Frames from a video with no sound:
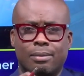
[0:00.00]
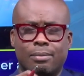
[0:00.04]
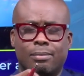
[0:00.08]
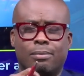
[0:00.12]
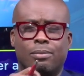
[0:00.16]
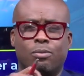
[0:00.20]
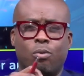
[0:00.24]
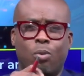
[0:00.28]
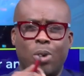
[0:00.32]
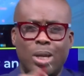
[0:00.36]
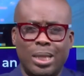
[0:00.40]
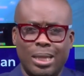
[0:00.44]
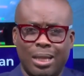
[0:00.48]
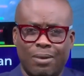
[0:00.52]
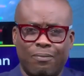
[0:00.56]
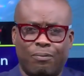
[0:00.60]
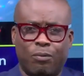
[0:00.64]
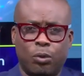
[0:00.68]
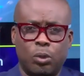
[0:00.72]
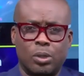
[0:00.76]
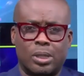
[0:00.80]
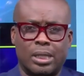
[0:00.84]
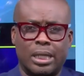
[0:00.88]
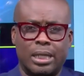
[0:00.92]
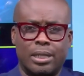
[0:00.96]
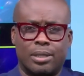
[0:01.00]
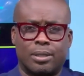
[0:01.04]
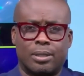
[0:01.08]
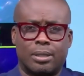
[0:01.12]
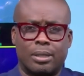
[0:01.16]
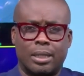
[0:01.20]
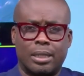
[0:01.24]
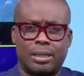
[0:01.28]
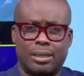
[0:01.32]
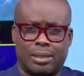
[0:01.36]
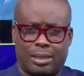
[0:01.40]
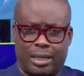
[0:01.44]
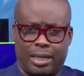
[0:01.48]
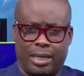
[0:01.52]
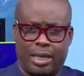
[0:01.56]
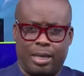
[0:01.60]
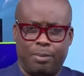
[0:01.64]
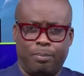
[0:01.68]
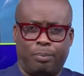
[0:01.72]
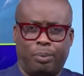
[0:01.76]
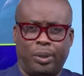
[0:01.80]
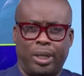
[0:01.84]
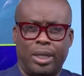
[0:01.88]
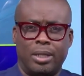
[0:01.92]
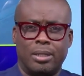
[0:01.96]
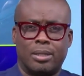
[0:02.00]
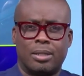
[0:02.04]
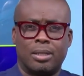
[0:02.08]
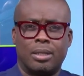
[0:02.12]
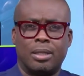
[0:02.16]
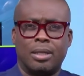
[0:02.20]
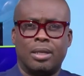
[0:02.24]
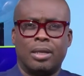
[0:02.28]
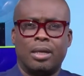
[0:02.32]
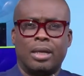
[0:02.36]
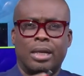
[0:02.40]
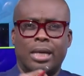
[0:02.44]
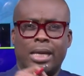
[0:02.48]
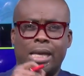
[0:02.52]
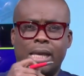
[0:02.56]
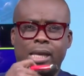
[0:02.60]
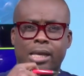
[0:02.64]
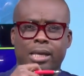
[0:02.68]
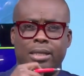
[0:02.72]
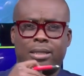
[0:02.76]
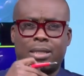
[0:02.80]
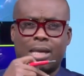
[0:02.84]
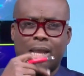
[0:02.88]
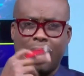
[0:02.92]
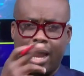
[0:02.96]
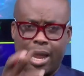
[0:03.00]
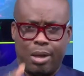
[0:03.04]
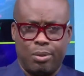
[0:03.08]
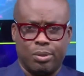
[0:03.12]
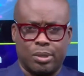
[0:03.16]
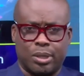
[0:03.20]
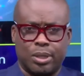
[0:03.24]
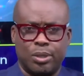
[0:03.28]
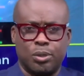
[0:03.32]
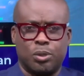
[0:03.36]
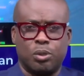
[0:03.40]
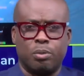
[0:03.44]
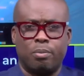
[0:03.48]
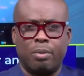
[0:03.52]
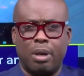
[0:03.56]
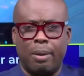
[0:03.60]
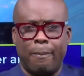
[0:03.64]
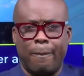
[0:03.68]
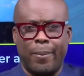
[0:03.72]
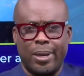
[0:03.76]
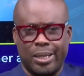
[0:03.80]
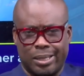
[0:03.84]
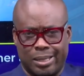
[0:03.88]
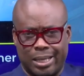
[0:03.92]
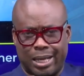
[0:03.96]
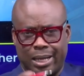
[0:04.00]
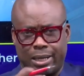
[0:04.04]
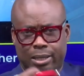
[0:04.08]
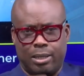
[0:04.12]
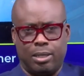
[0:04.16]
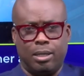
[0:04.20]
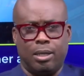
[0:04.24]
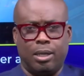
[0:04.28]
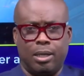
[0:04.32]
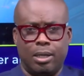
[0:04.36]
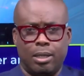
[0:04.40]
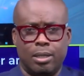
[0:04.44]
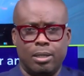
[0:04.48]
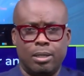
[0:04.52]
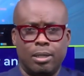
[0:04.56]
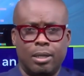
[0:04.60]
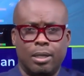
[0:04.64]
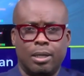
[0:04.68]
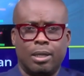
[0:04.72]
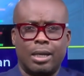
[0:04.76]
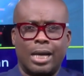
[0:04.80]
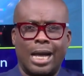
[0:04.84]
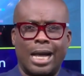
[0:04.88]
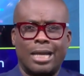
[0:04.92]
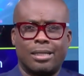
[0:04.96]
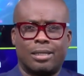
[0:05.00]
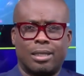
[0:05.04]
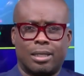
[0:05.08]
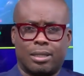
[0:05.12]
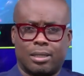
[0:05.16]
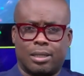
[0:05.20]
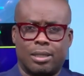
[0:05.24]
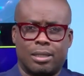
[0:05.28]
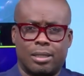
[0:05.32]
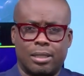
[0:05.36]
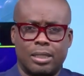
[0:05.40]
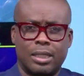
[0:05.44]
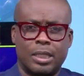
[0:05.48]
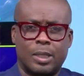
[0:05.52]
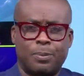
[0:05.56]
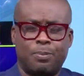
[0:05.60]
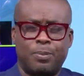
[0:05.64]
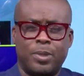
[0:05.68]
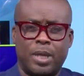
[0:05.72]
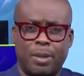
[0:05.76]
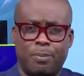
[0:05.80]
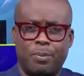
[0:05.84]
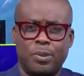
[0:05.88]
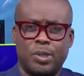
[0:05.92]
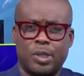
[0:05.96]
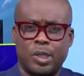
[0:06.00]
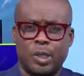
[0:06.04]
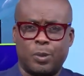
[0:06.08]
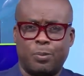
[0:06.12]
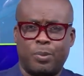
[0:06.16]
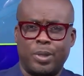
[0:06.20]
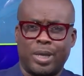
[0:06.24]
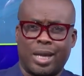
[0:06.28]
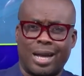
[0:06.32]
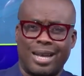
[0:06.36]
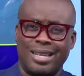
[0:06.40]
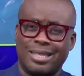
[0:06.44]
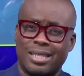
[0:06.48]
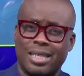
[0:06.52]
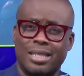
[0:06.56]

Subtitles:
when the vote is taking place, he is announcing to members that he, as the sitting deputy speaker, is